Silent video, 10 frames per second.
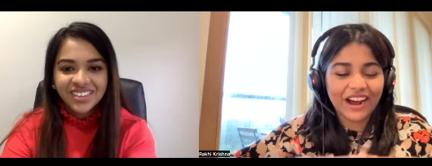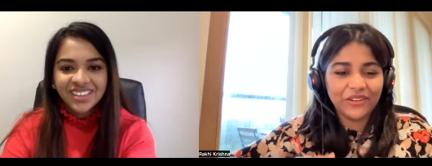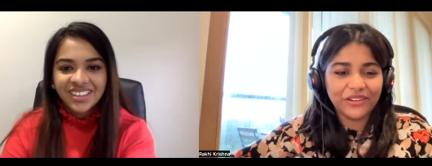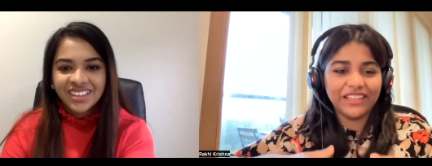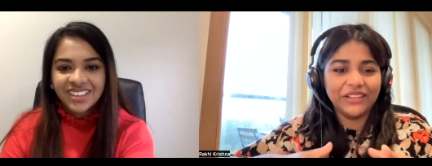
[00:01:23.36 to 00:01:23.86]
Speaker 1: how
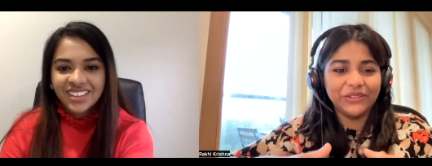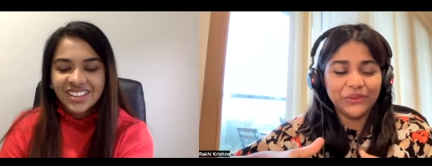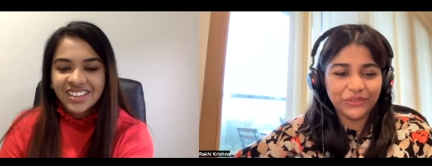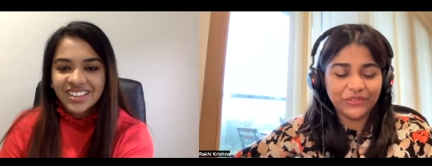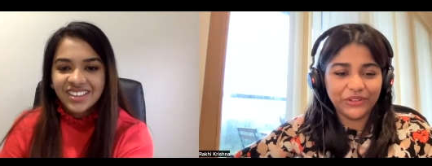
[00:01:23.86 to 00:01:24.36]
did it
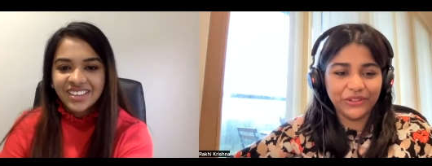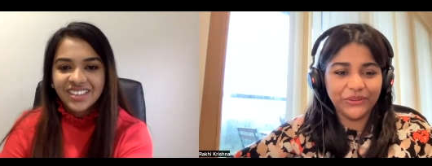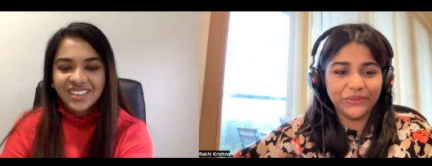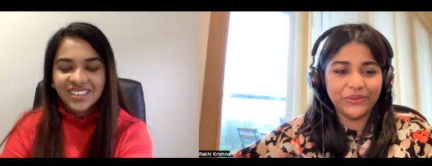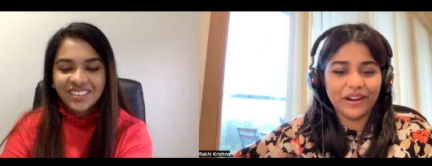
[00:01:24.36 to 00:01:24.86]
go for you?
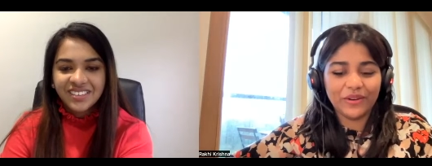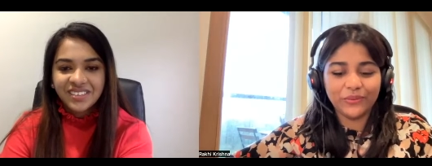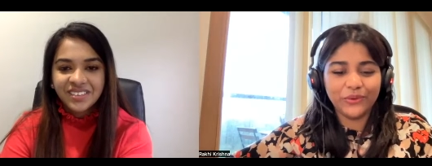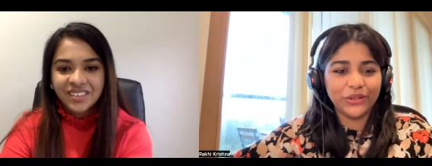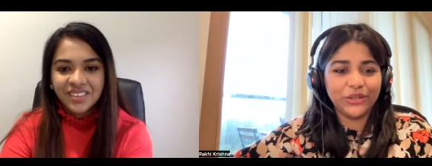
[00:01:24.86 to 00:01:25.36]
Or uh,
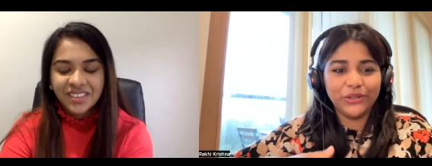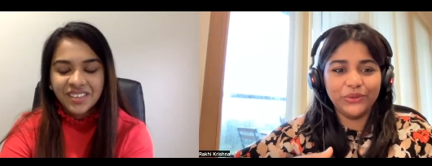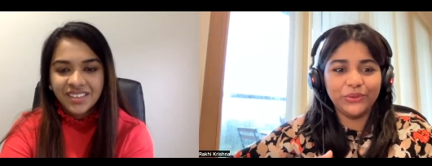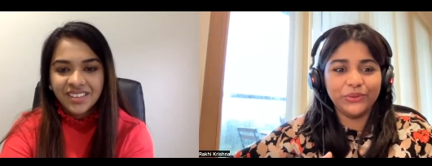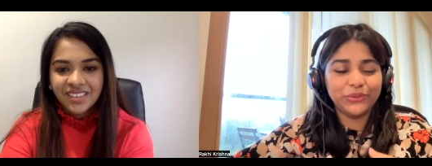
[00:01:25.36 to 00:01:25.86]
what did
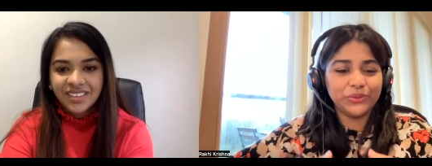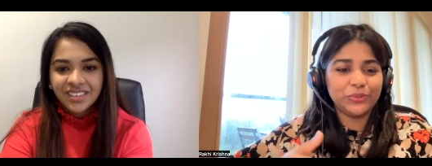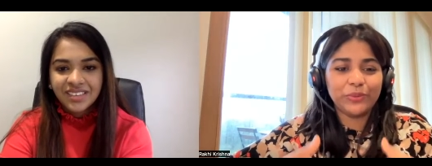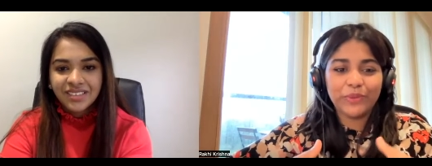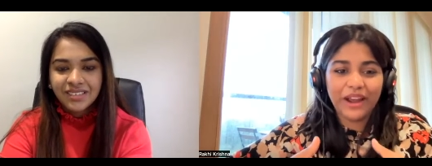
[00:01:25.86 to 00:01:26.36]
you do to
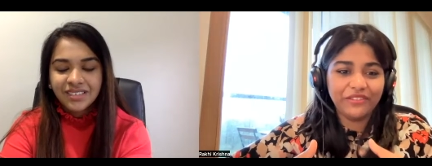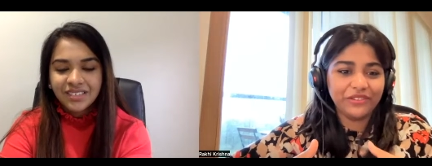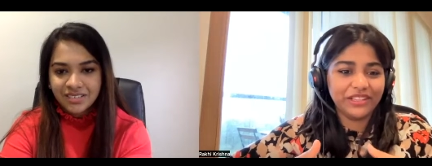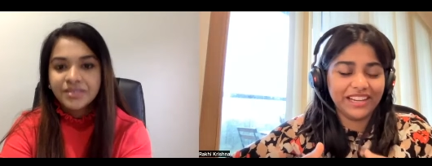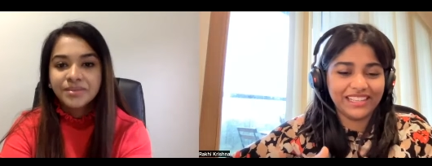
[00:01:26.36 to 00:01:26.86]
prepare
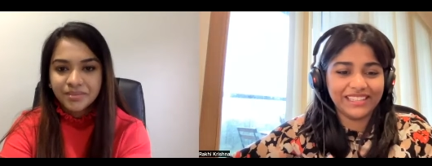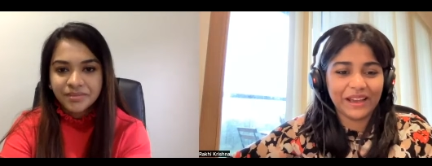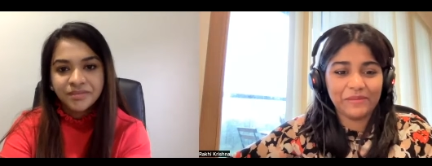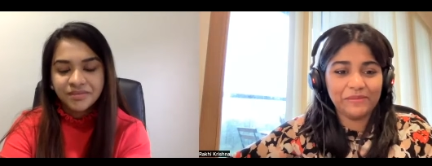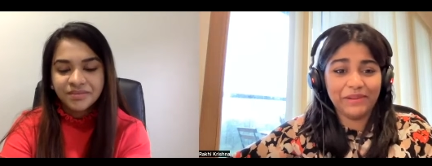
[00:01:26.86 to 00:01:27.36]
for that
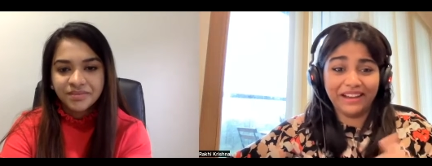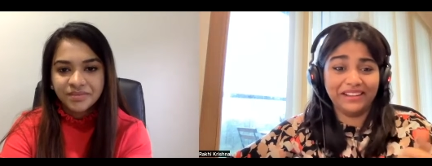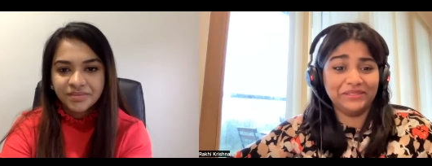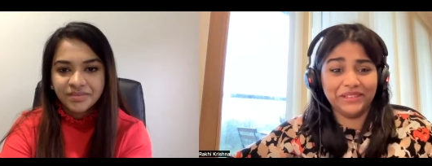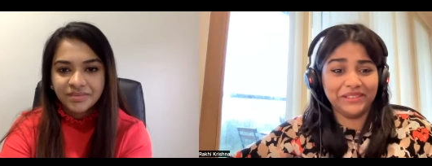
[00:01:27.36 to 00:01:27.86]
exam back
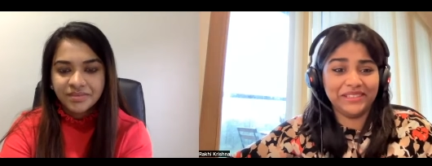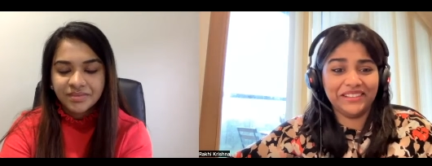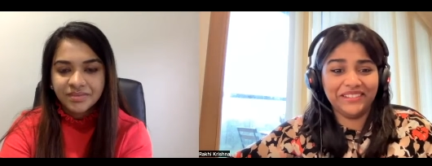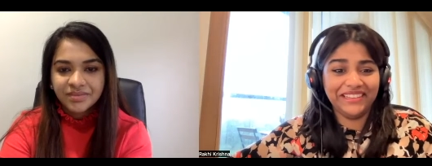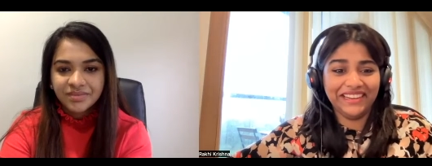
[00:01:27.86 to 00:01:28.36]
in
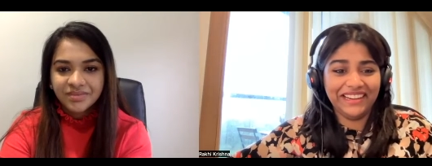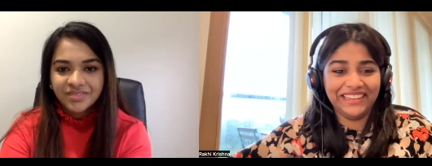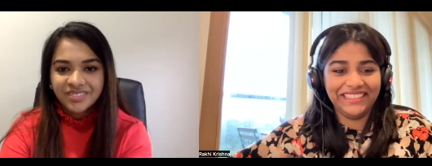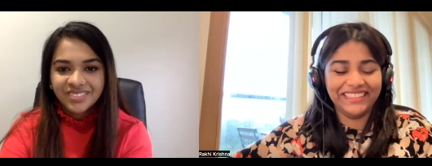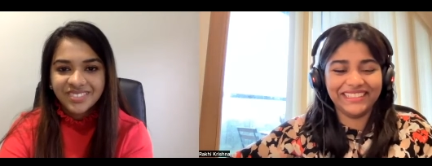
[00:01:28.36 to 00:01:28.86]
2017 and
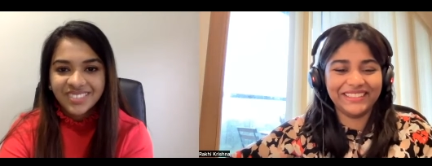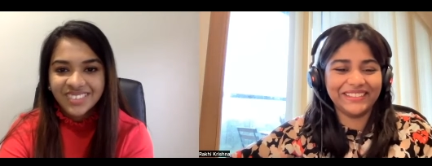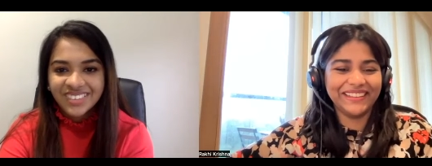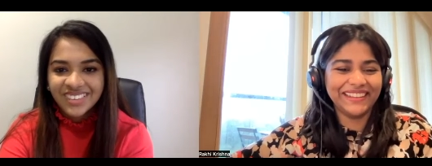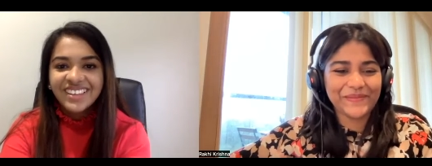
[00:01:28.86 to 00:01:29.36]
eighteen?
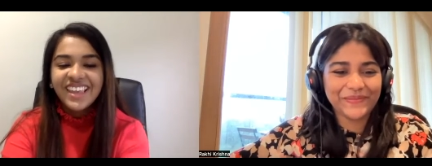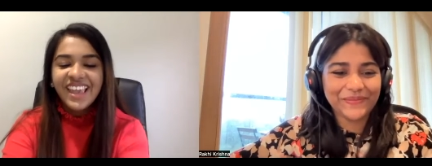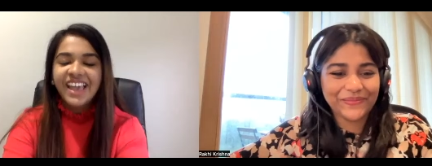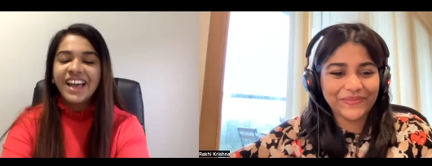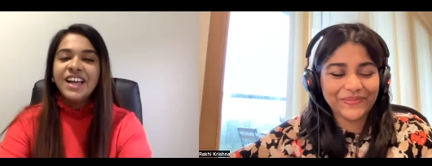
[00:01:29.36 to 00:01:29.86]

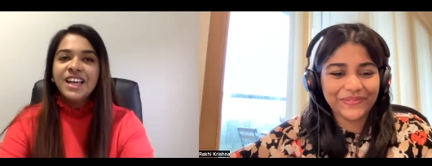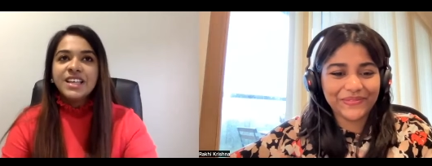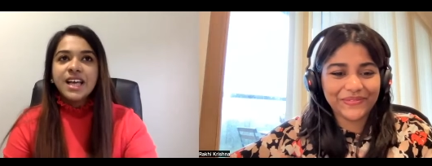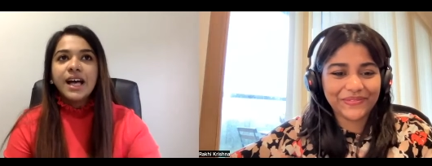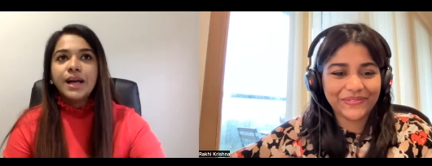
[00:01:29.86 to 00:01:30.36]
Speaker 2: Yeah.
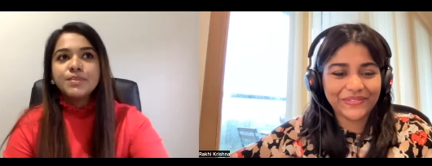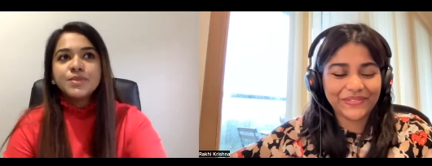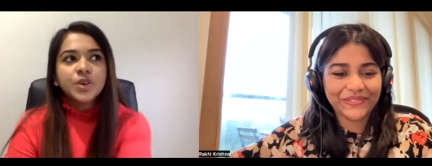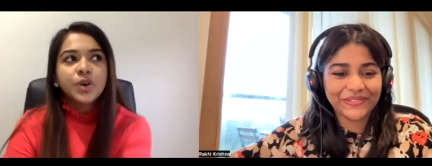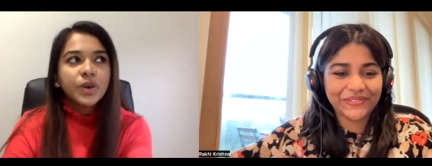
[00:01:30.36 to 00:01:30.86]
Um,
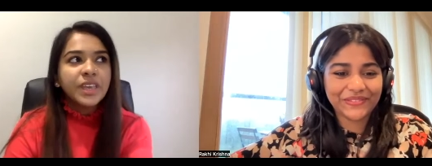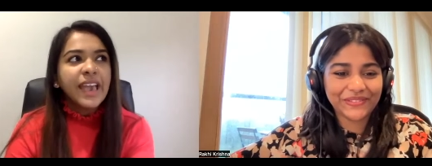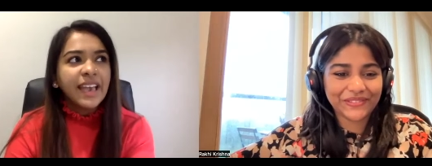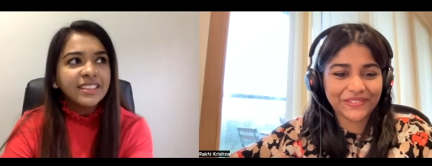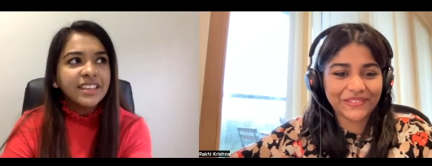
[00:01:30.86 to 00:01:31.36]
so, yeah,
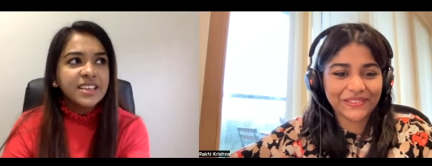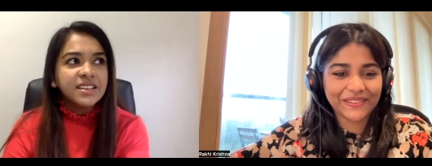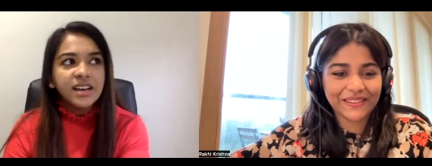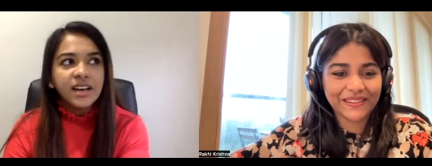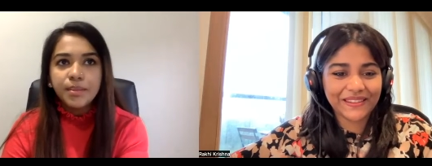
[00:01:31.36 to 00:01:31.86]
I think
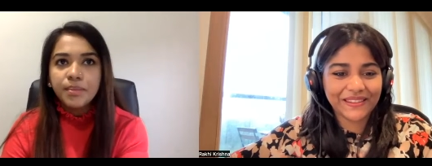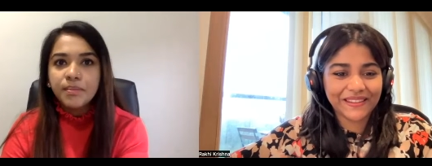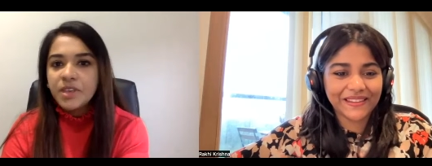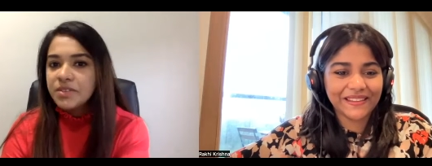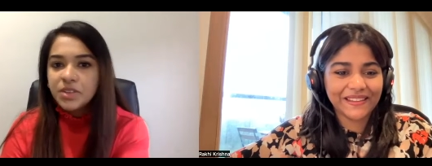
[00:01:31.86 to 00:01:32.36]
um,
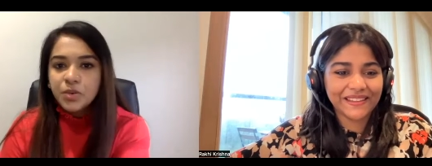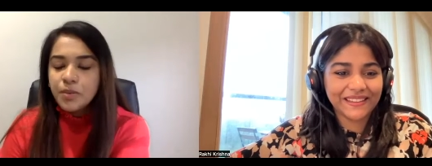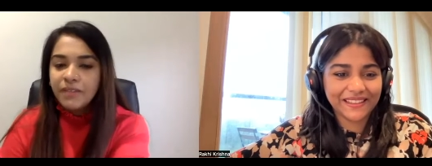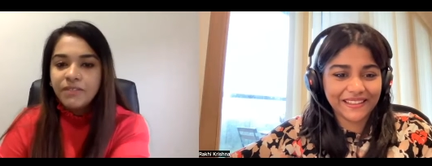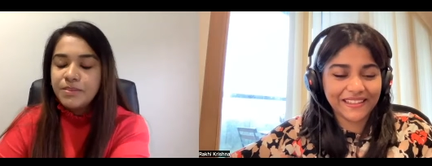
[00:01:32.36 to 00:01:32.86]
even though
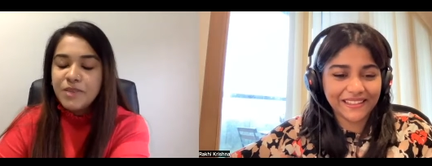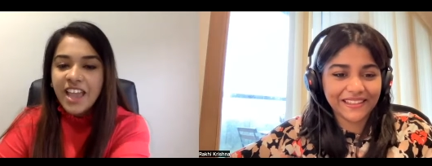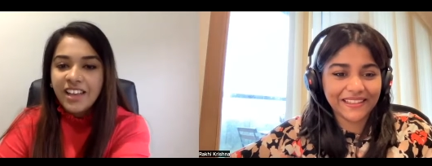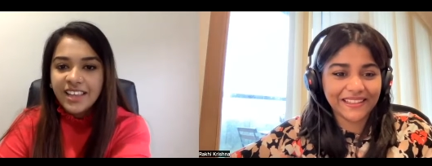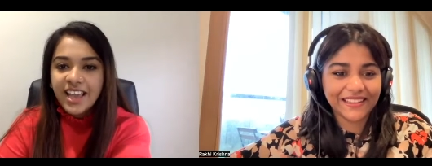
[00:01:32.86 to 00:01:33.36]
we
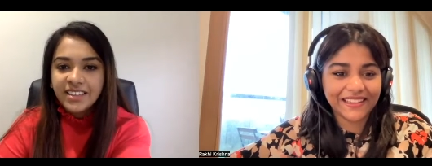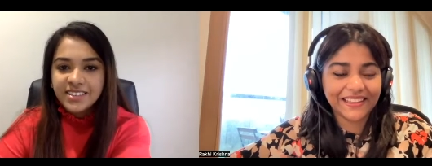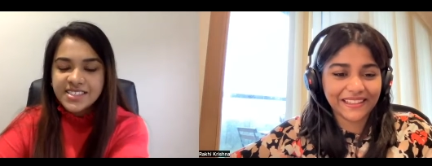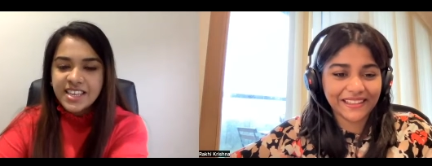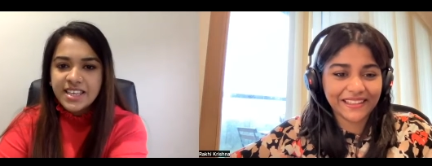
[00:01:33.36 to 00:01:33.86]
had like other
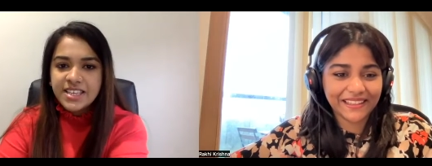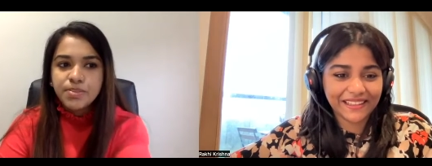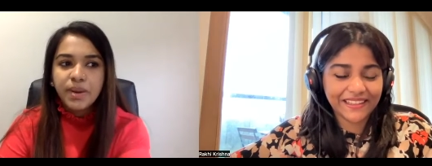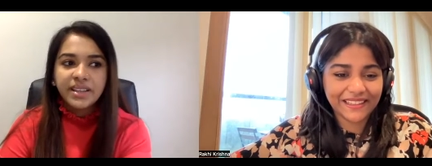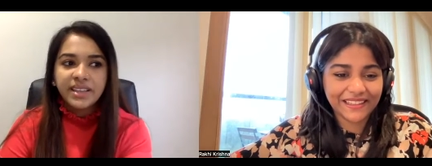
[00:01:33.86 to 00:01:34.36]
seniors,
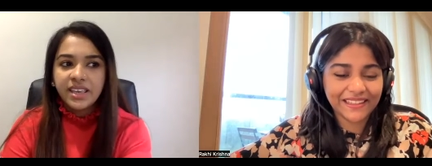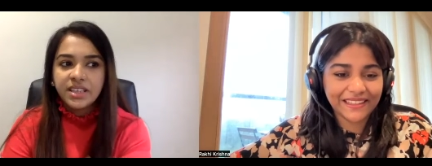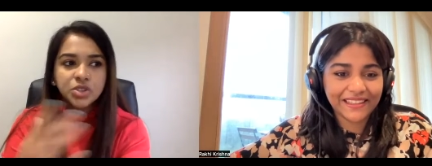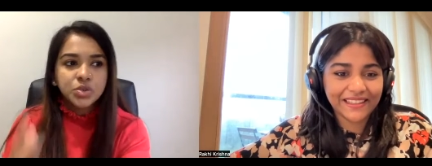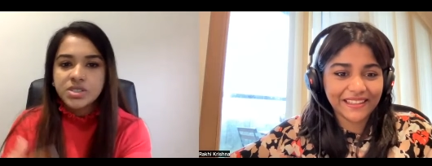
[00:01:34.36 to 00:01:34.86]
but they
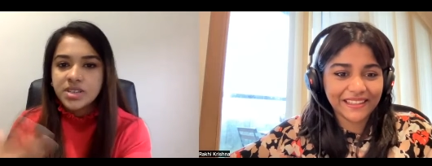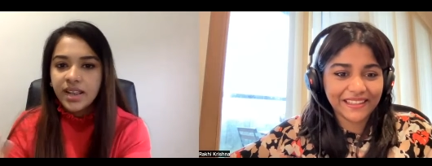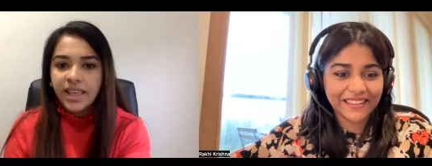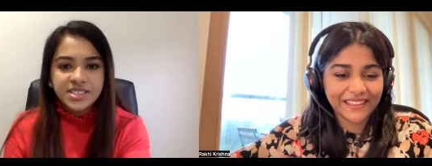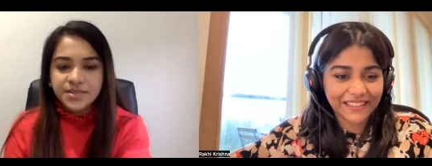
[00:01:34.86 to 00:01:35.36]
chose on like